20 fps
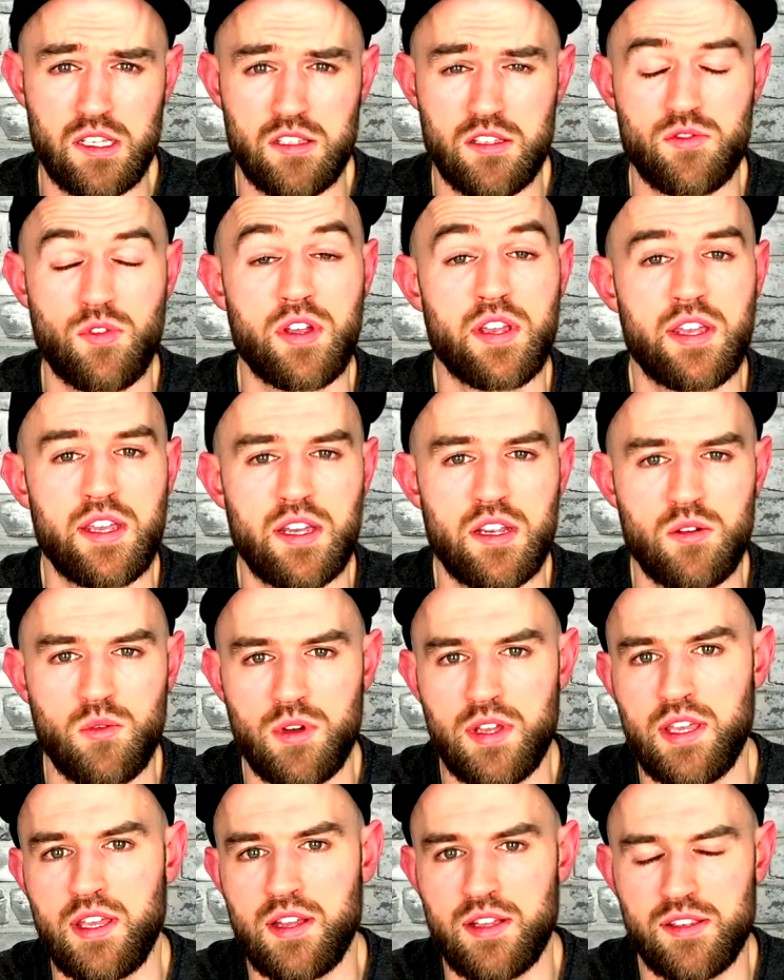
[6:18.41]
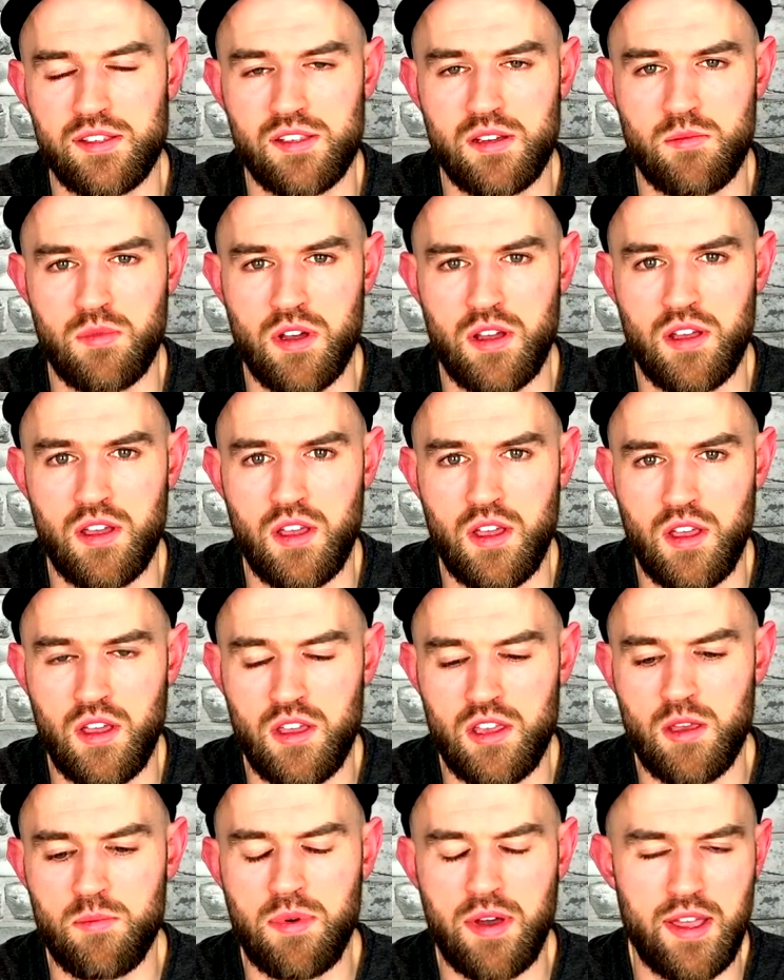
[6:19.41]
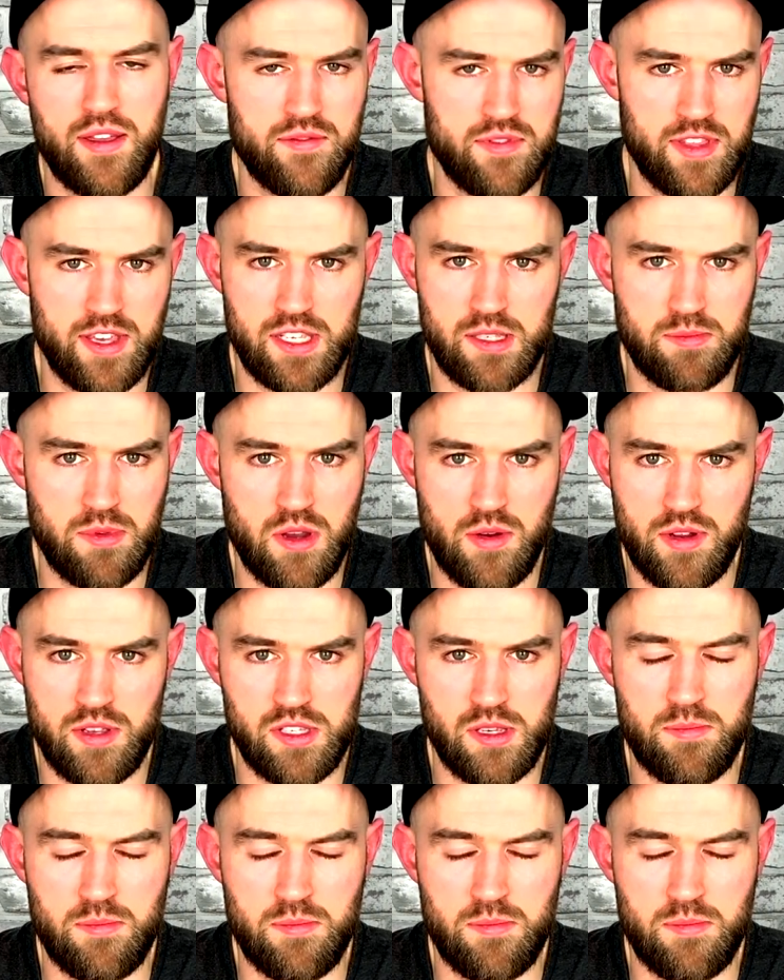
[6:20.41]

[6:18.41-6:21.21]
drink in or eat in somewhere, you're paying for the experience.